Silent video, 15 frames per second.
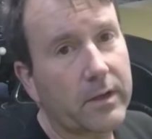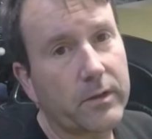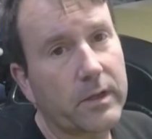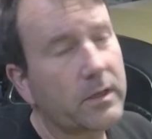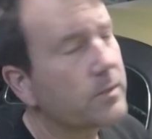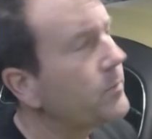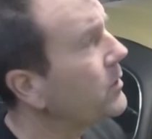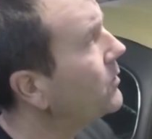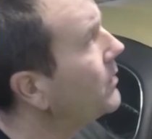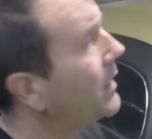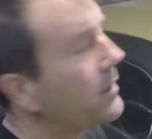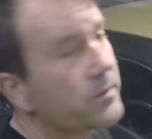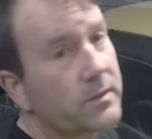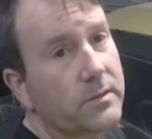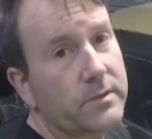it's been a while
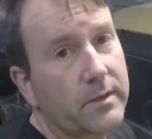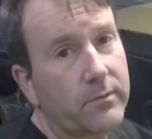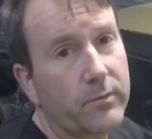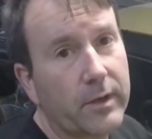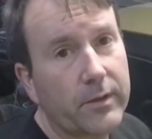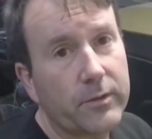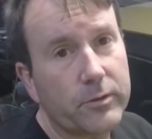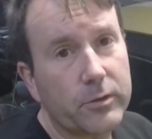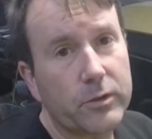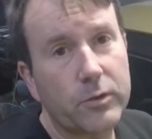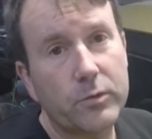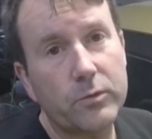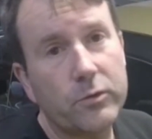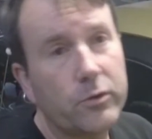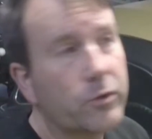since I've read the
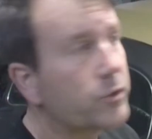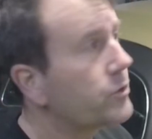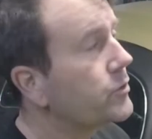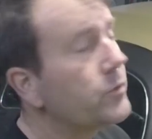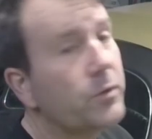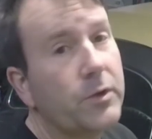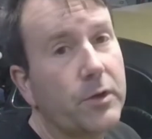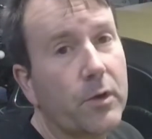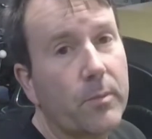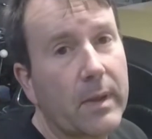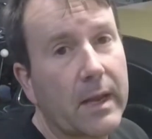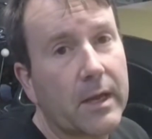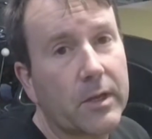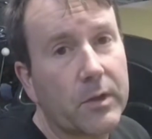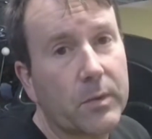Tuner Studio
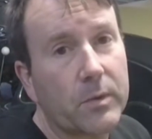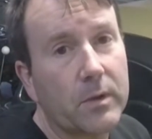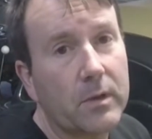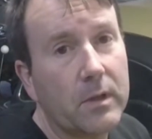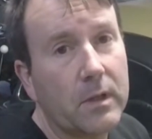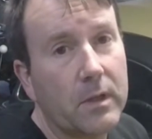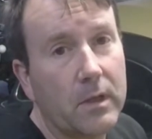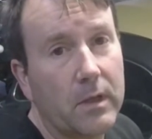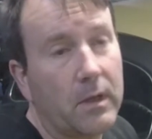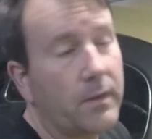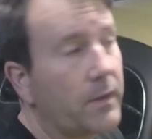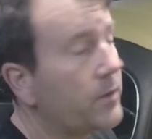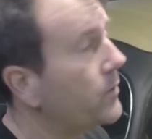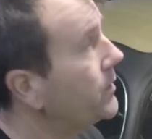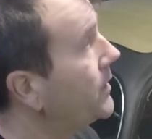manual. They
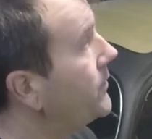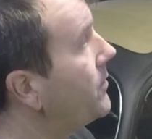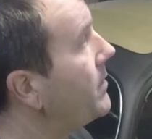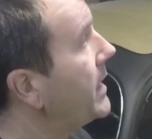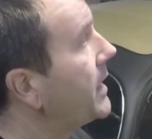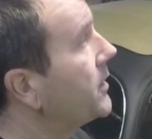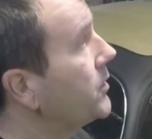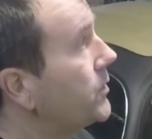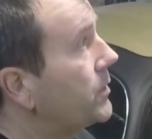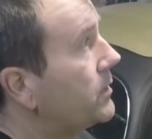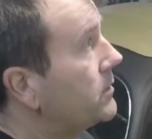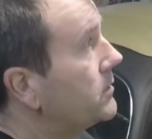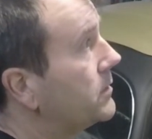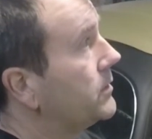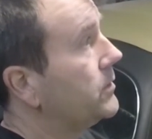do have a
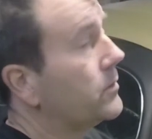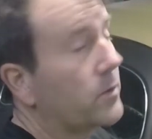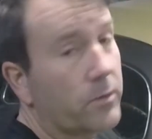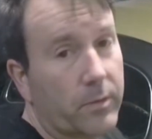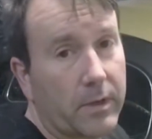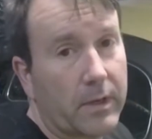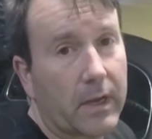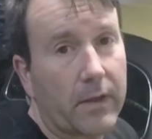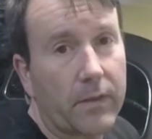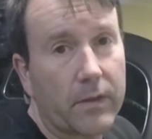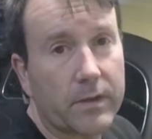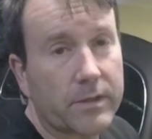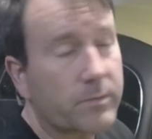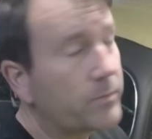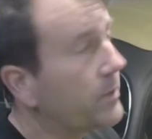manual you can read on
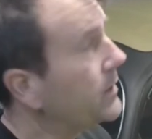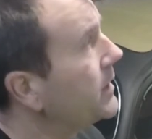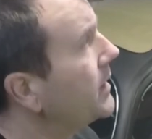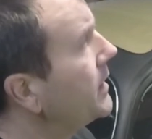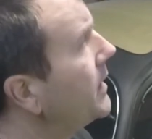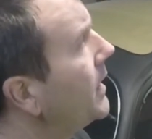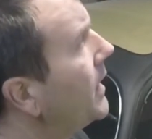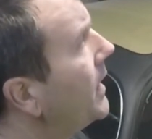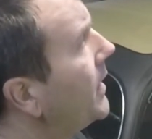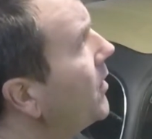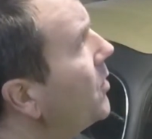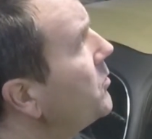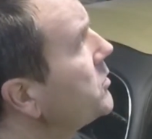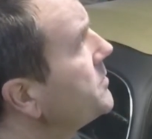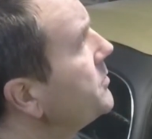this, but I
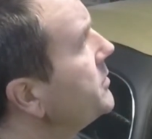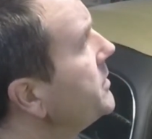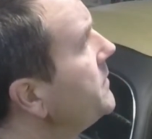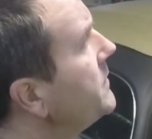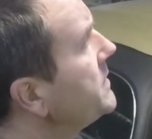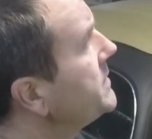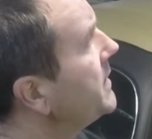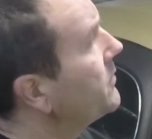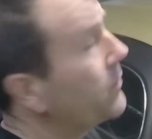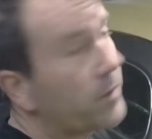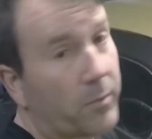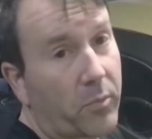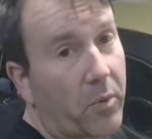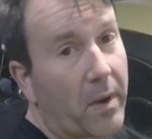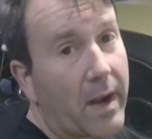almost believe they said with the
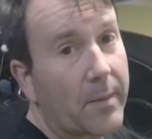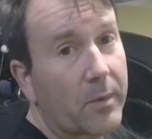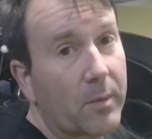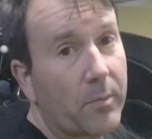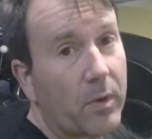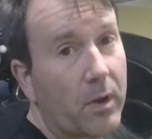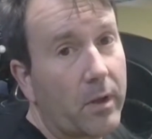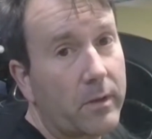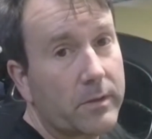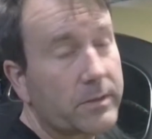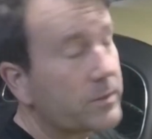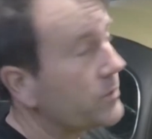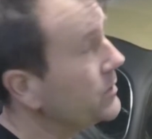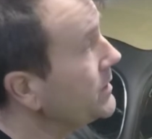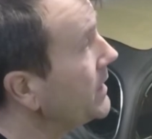primer pulse,
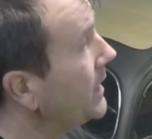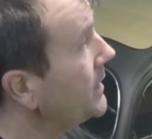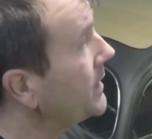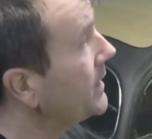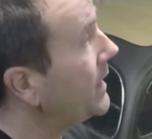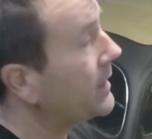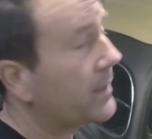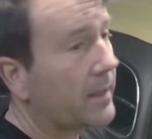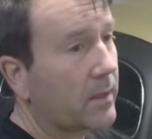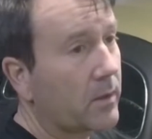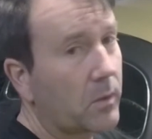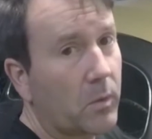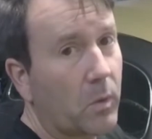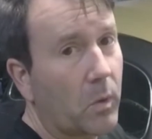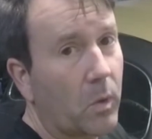you kind of got like
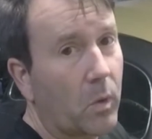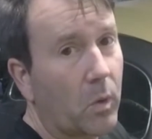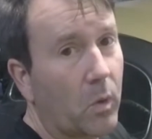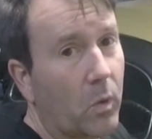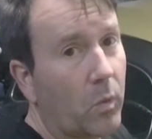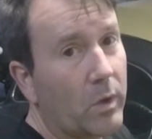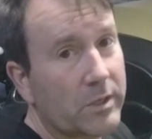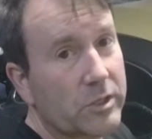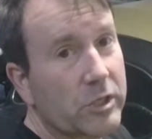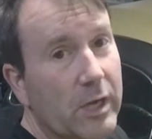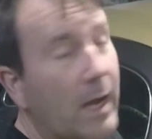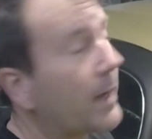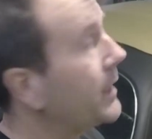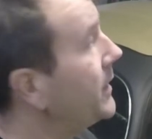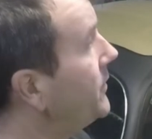one shot
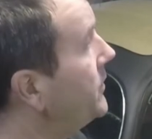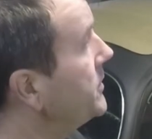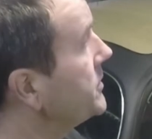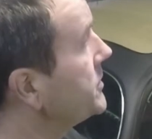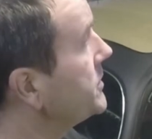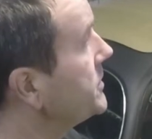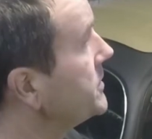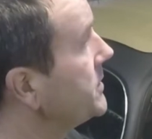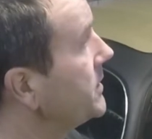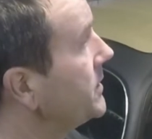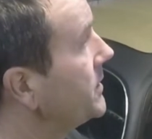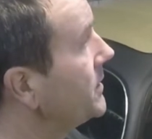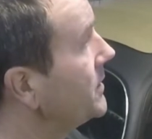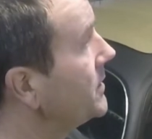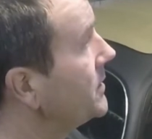at this
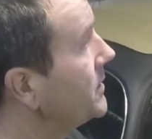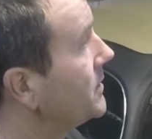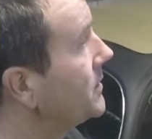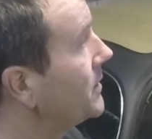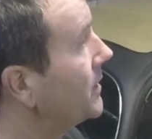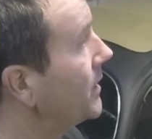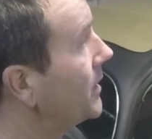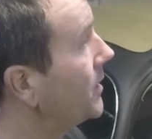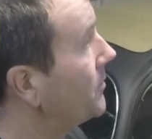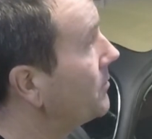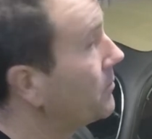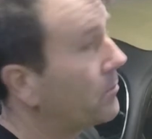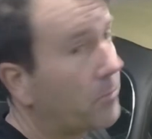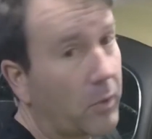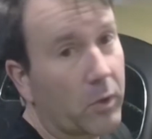
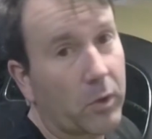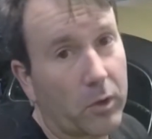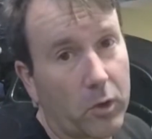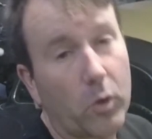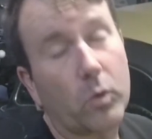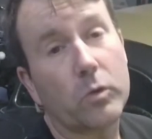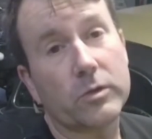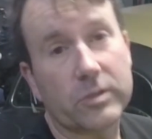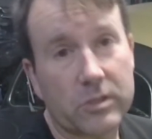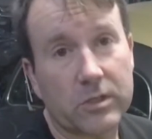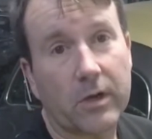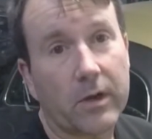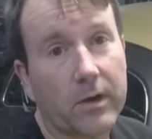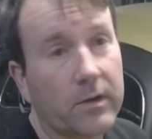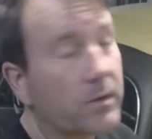per cold
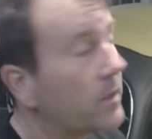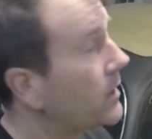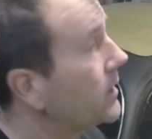start.